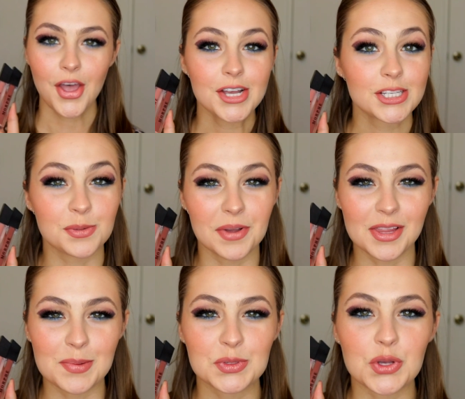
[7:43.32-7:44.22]
So my
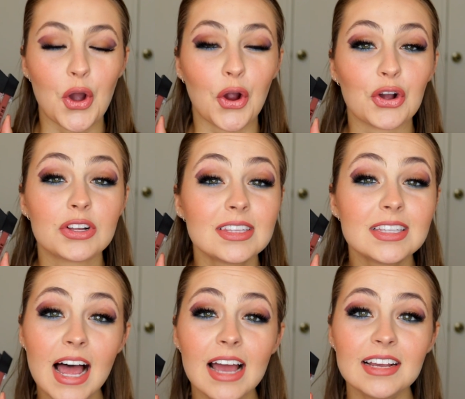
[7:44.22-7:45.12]
lips are
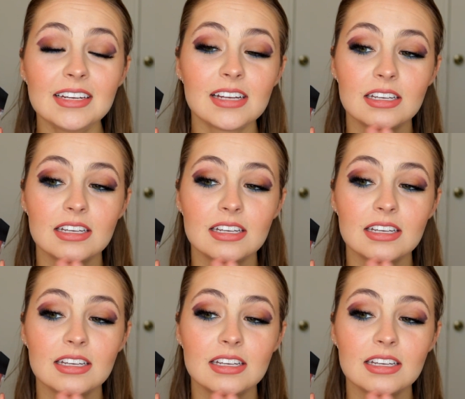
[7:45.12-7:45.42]
lined.